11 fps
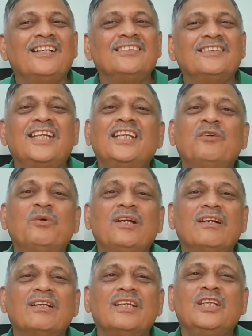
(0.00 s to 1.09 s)
Then there
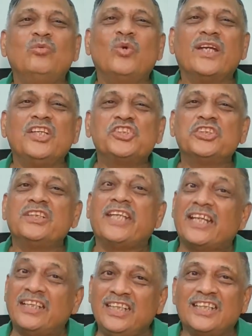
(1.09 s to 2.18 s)
were invocation
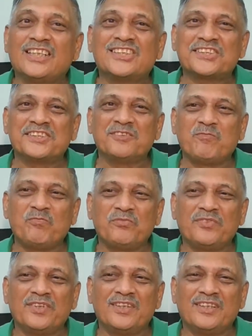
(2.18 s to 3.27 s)
techniques
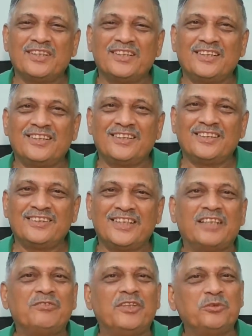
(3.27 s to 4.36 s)

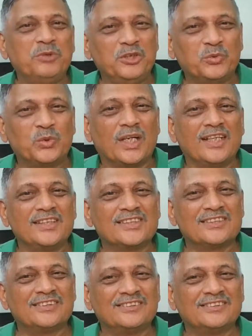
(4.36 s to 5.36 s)
that were to be utilized.